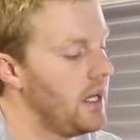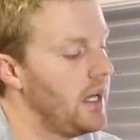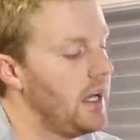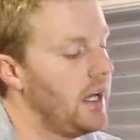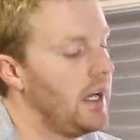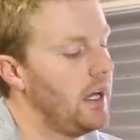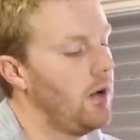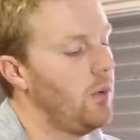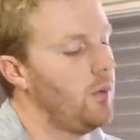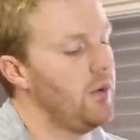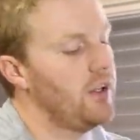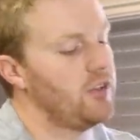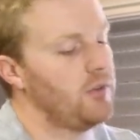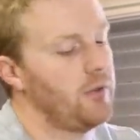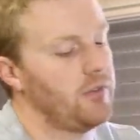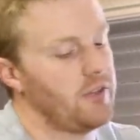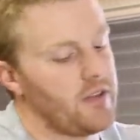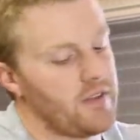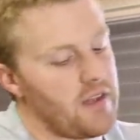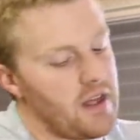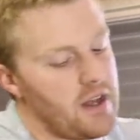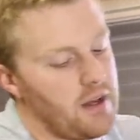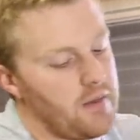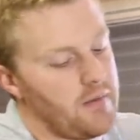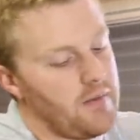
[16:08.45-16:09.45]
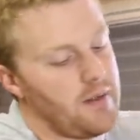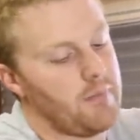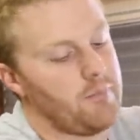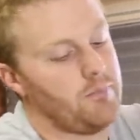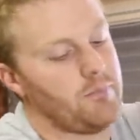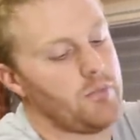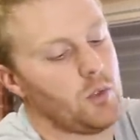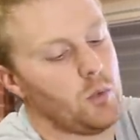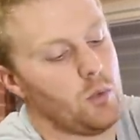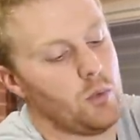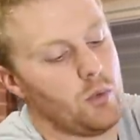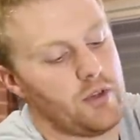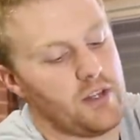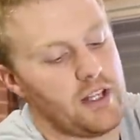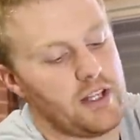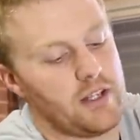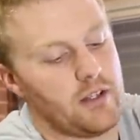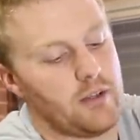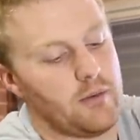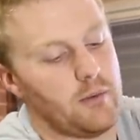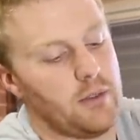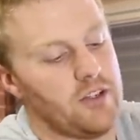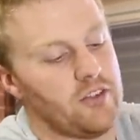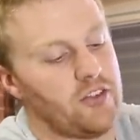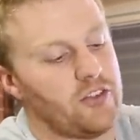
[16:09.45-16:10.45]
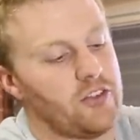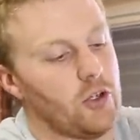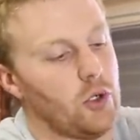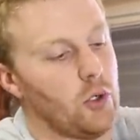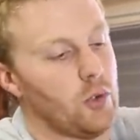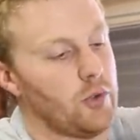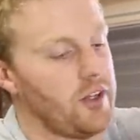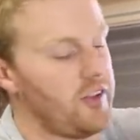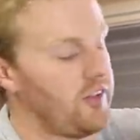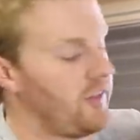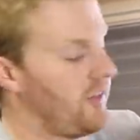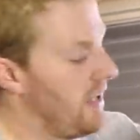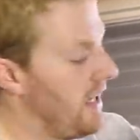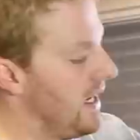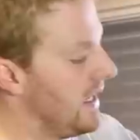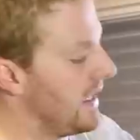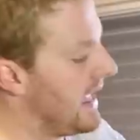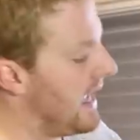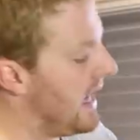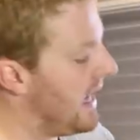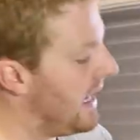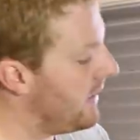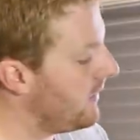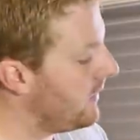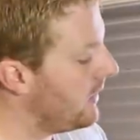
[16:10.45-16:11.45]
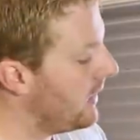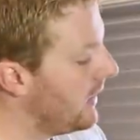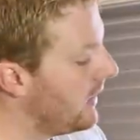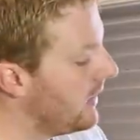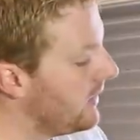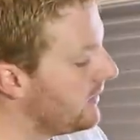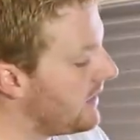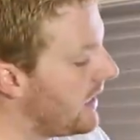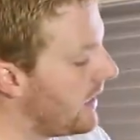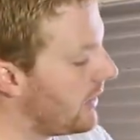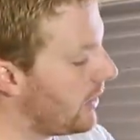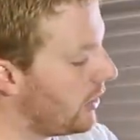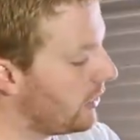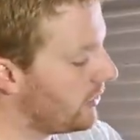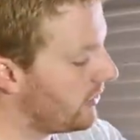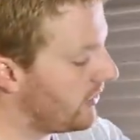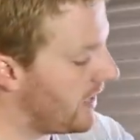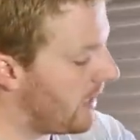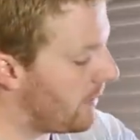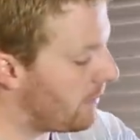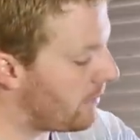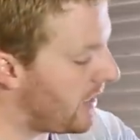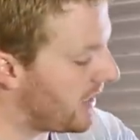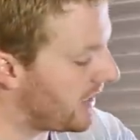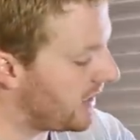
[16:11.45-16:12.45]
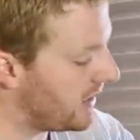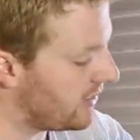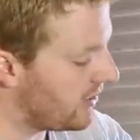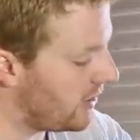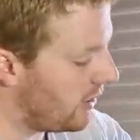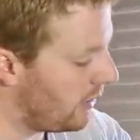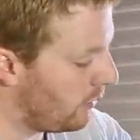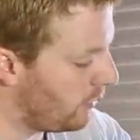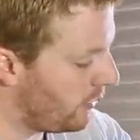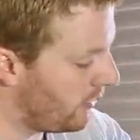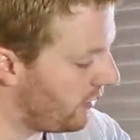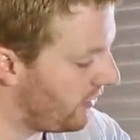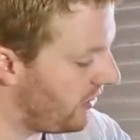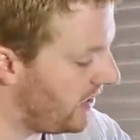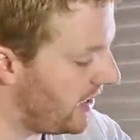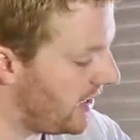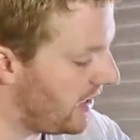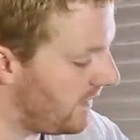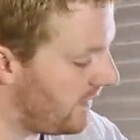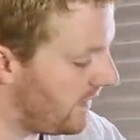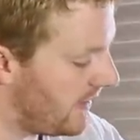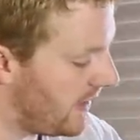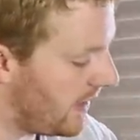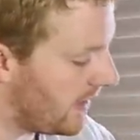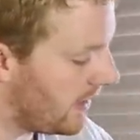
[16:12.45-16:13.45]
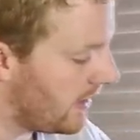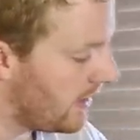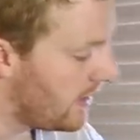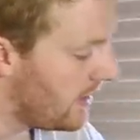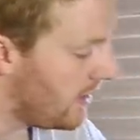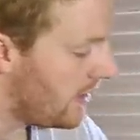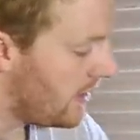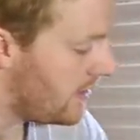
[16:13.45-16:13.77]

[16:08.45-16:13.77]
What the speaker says: Once we've got that in there, we'll then install this can down onto that bracket and we'll sit in there.